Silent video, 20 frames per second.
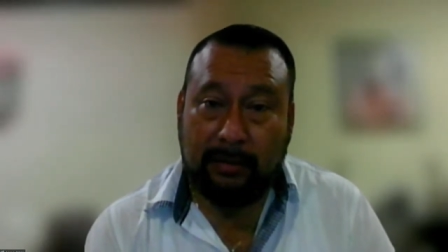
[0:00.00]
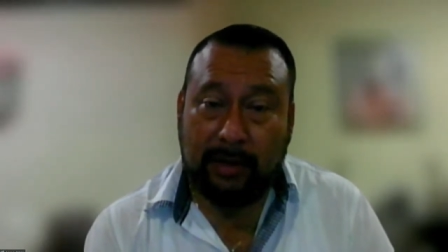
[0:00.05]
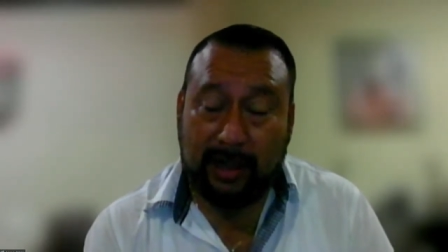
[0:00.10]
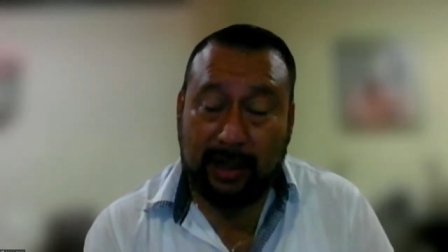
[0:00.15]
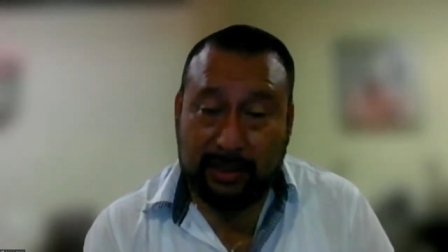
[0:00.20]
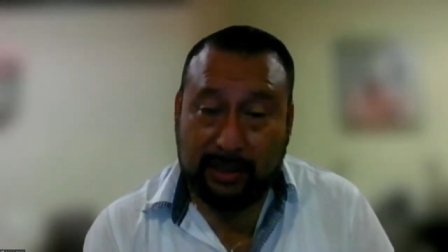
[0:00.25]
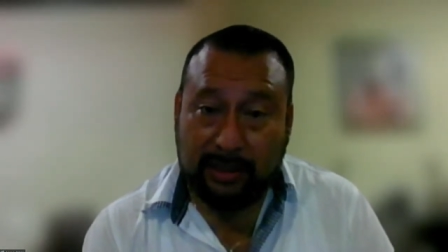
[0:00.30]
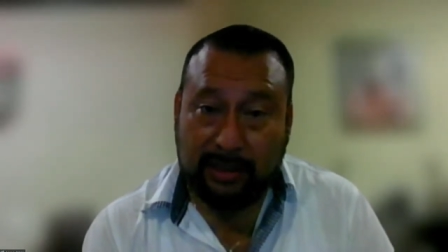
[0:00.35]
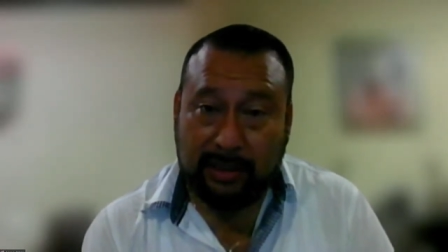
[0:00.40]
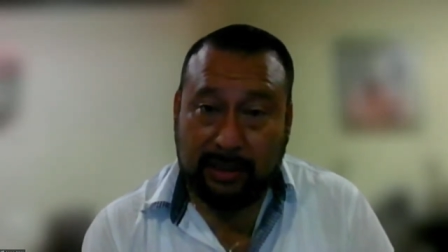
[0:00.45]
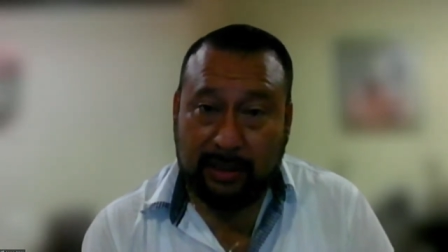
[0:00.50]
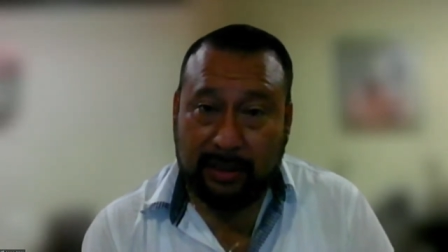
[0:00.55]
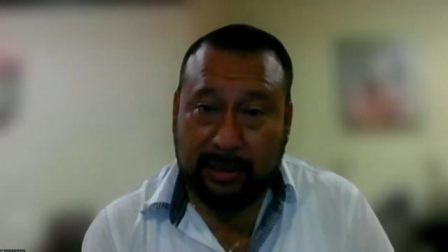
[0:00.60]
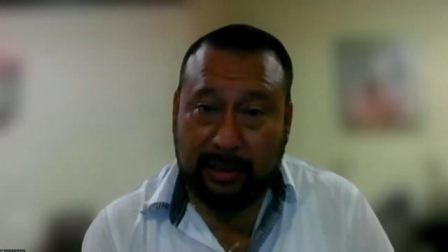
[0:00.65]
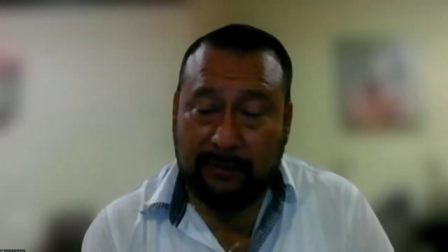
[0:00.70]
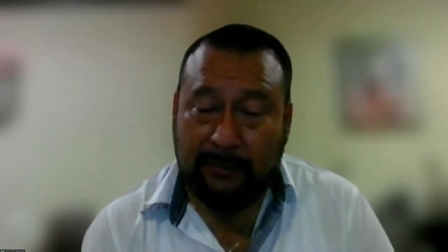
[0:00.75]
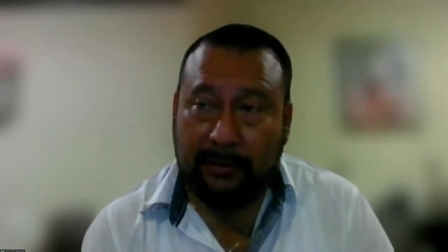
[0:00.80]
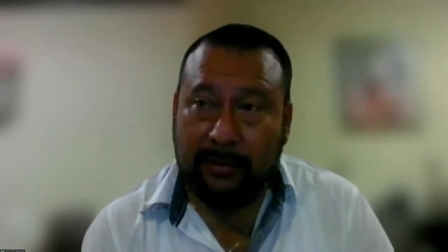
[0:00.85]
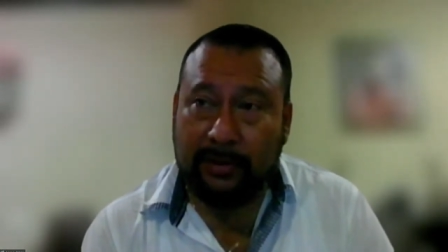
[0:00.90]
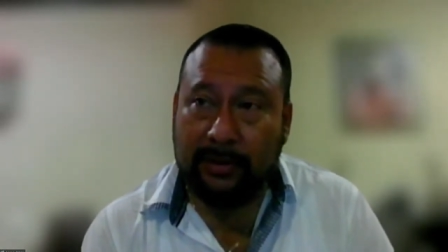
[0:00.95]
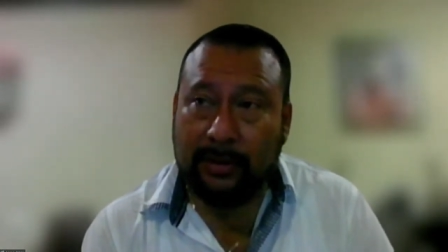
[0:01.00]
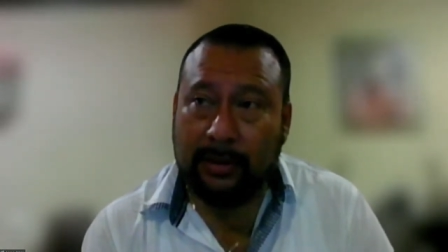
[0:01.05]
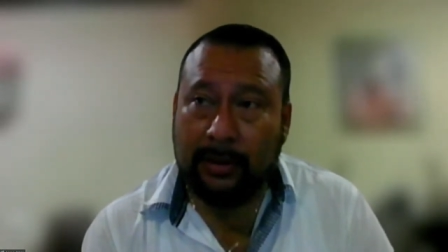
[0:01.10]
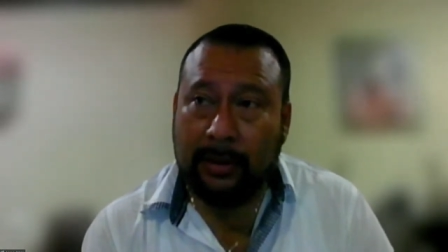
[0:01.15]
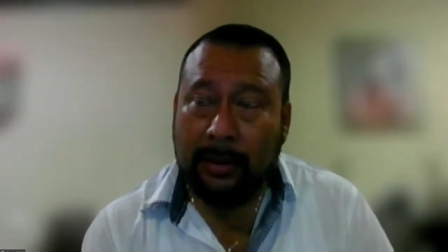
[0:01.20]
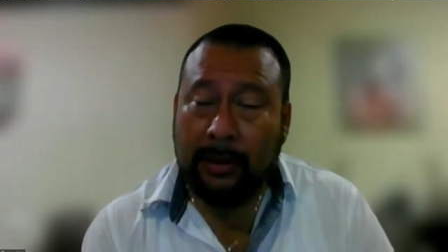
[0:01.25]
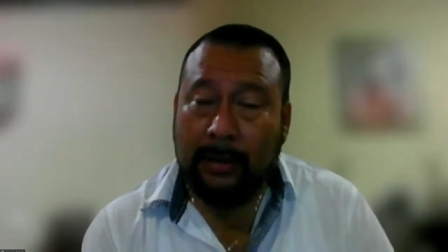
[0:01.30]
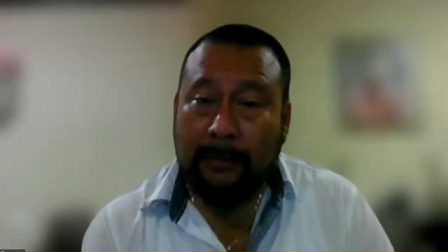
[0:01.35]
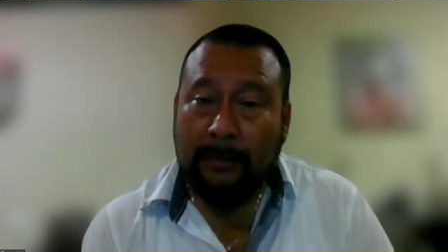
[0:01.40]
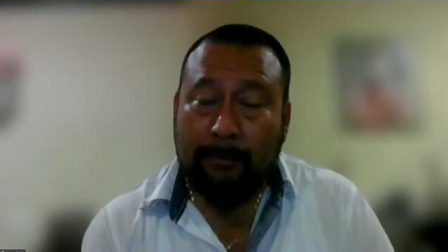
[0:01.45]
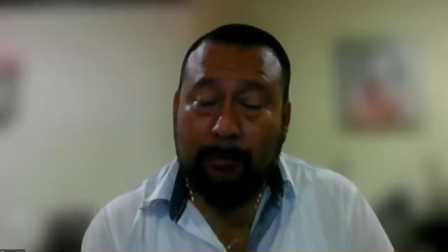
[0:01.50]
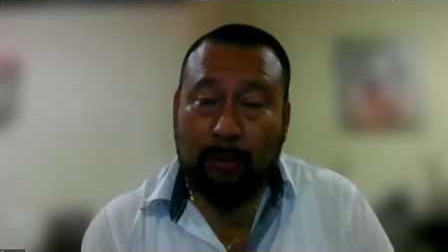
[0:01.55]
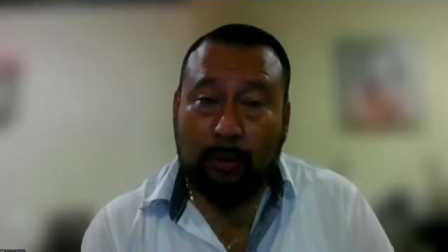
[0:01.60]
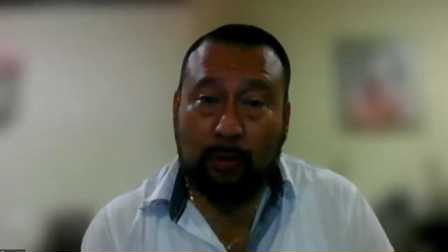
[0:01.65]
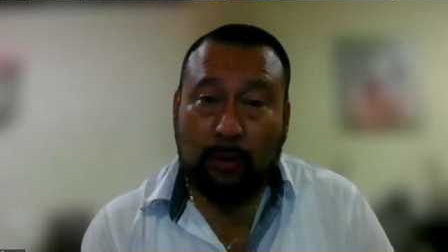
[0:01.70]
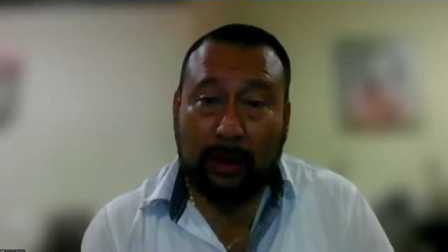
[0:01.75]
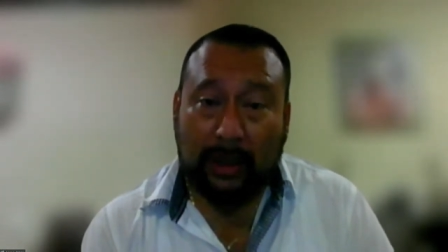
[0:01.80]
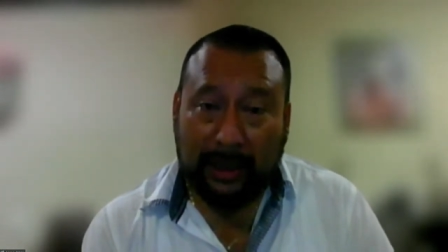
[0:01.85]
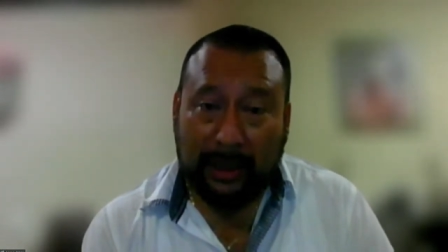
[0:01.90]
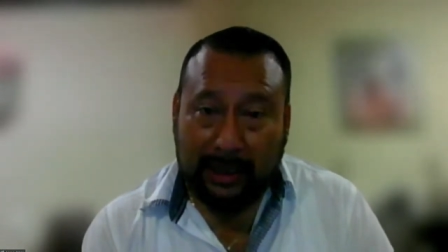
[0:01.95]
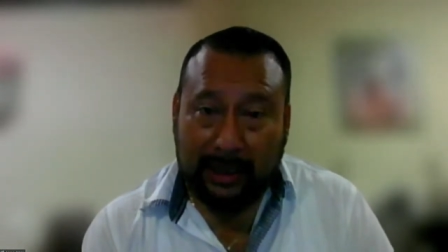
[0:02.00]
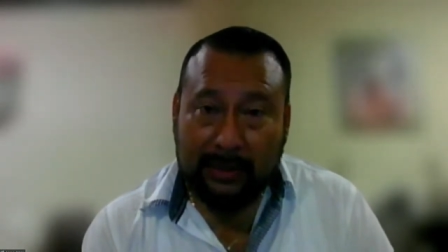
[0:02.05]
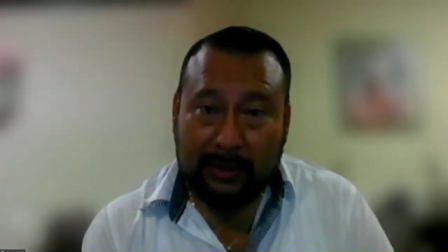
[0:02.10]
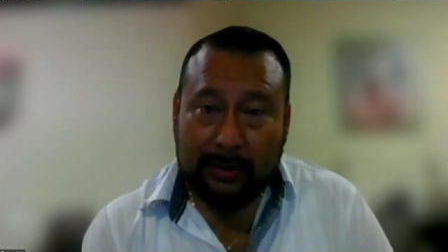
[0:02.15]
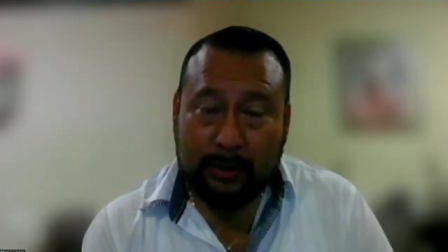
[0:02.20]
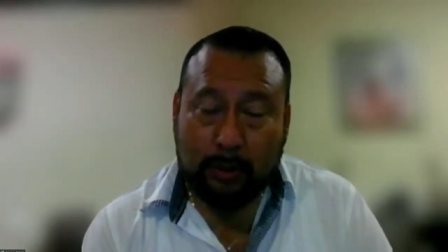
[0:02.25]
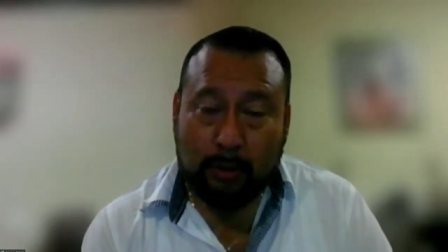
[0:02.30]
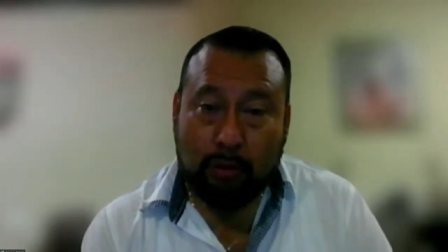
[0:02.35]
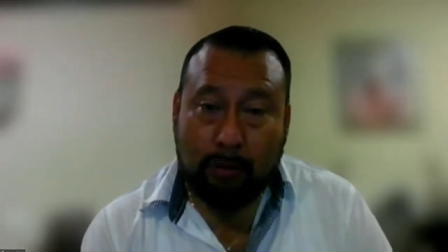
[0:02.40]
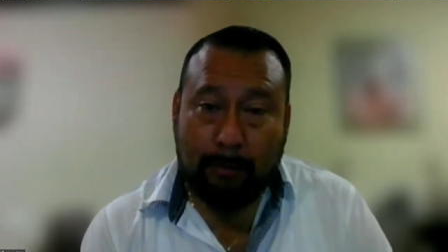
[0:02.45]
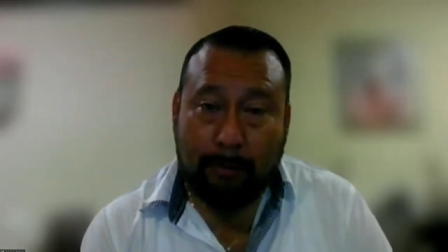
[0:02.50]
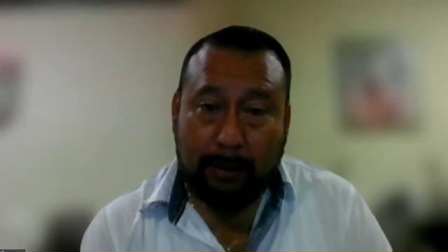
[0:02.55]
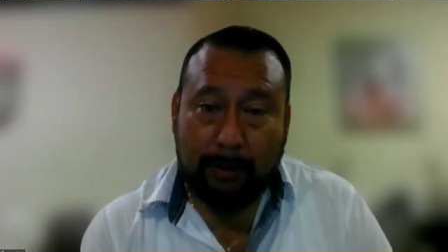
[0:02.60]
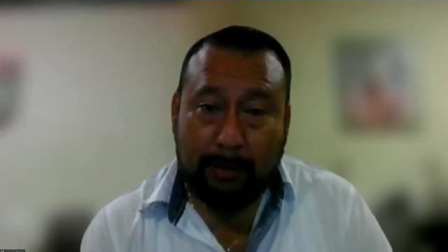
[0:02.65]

organization gave us, but we are also